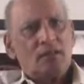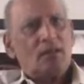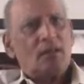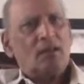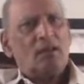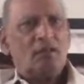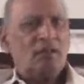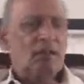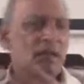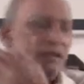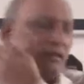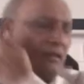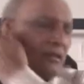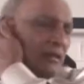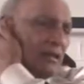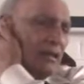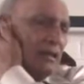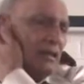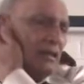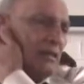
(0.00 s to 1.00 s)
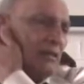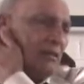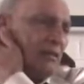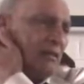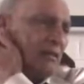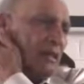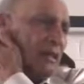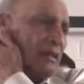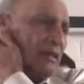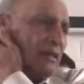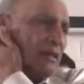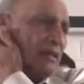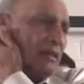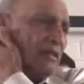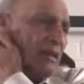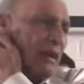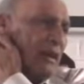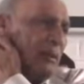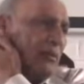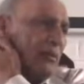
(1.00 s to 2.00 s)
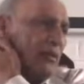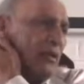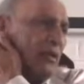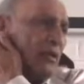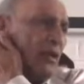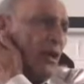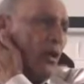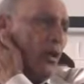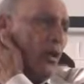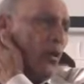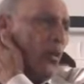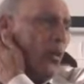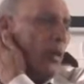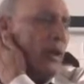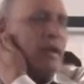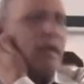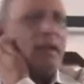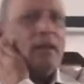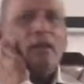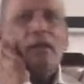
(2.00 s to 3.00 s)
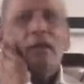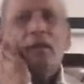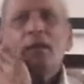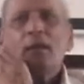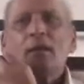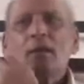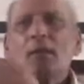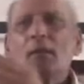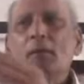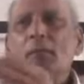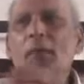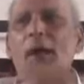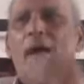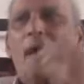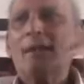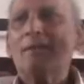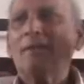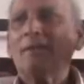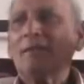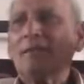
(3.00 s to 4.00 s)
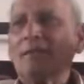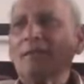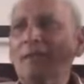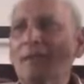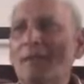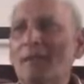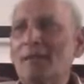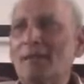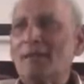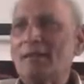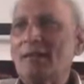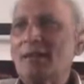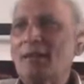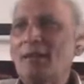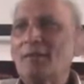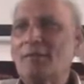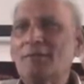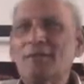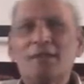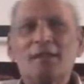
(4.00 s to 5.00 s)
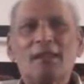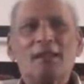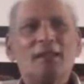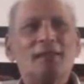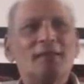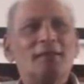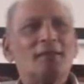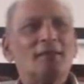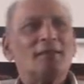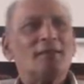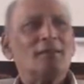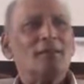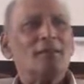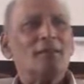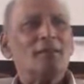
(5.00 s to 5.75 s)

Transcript: Yeah, that's the example where Bhashya gives that.